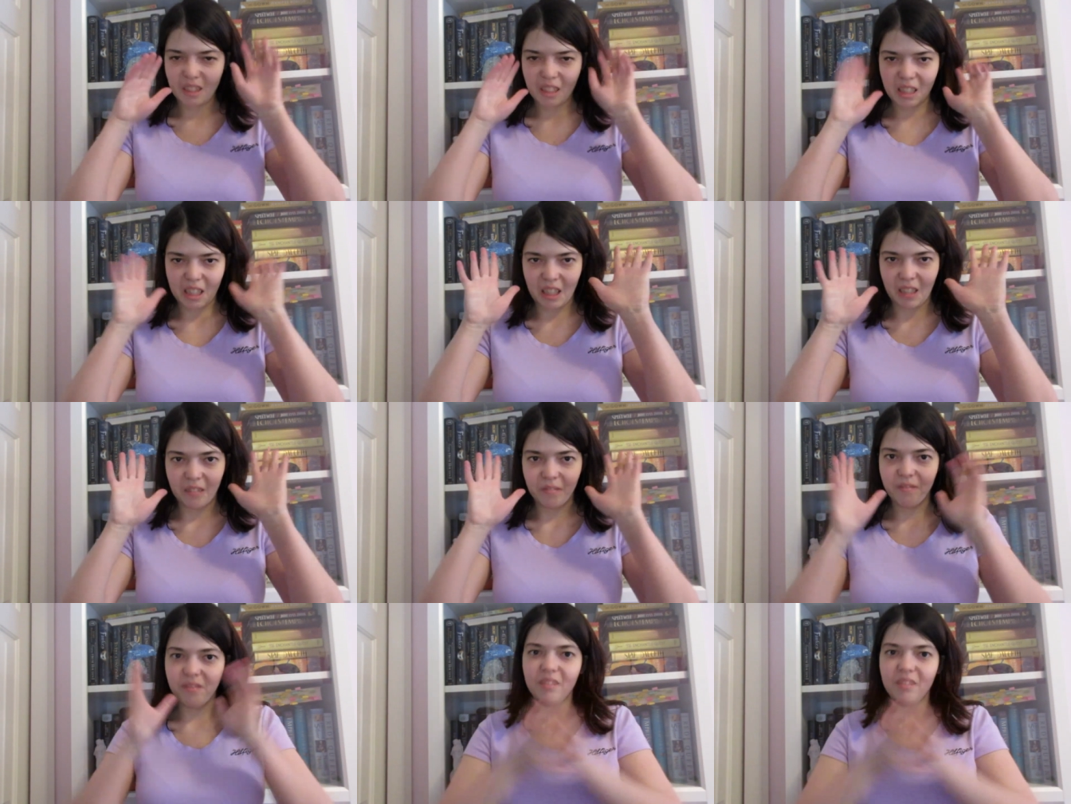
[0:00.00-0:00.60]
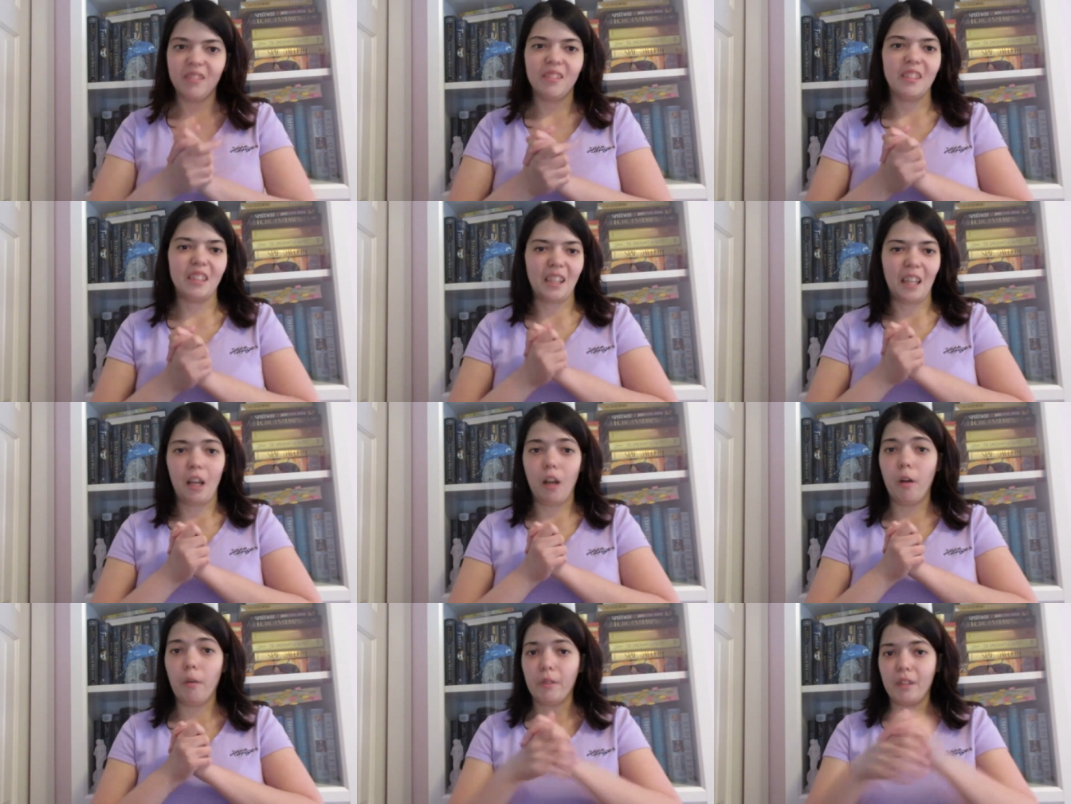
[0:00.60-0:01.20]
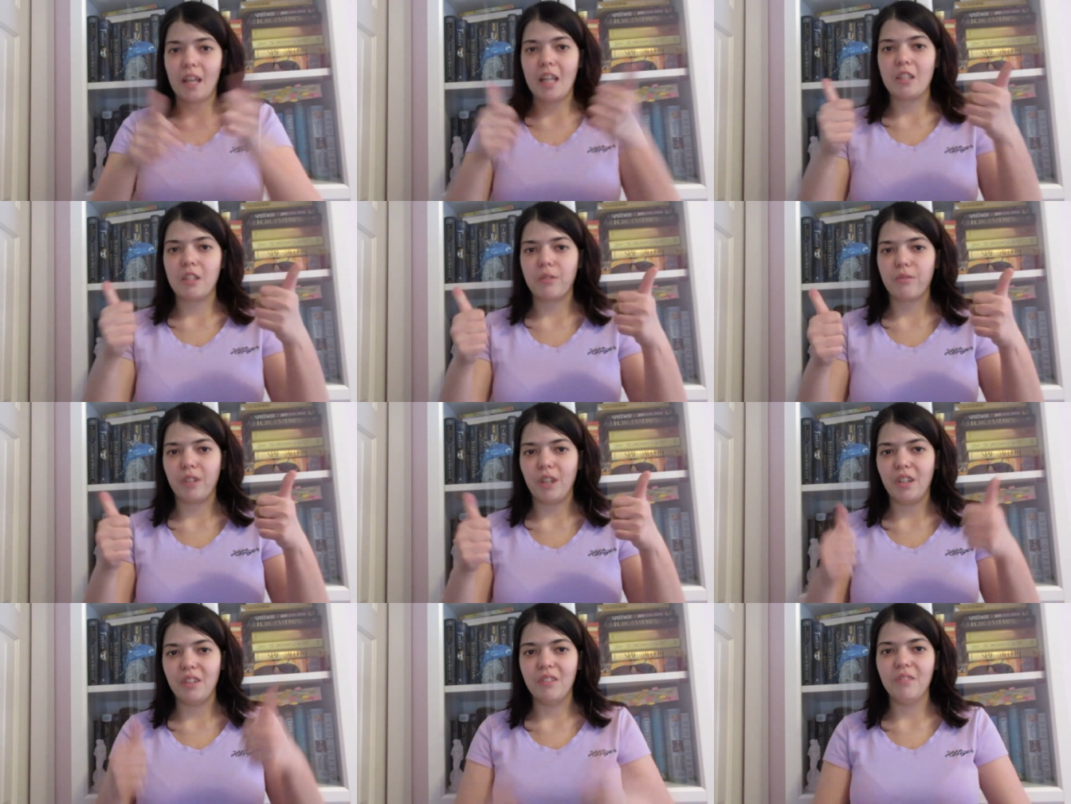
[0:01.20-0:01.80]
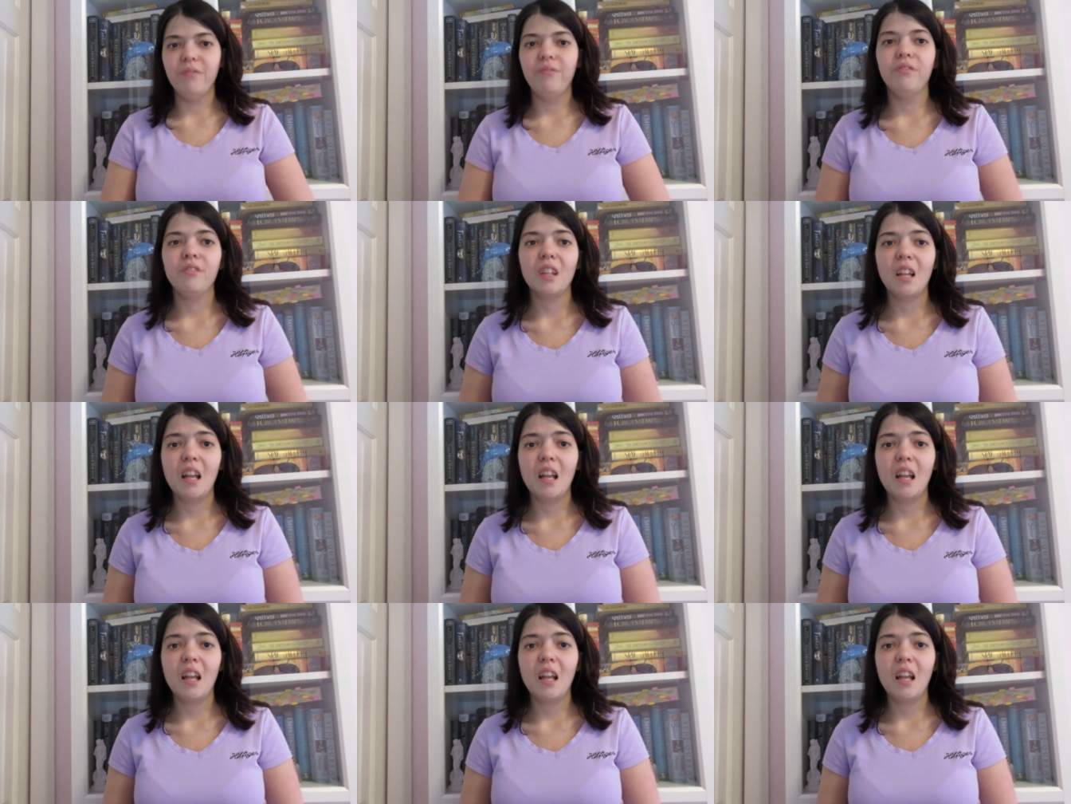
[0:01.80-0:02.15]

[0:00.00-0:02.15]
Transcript: So well, that's fun.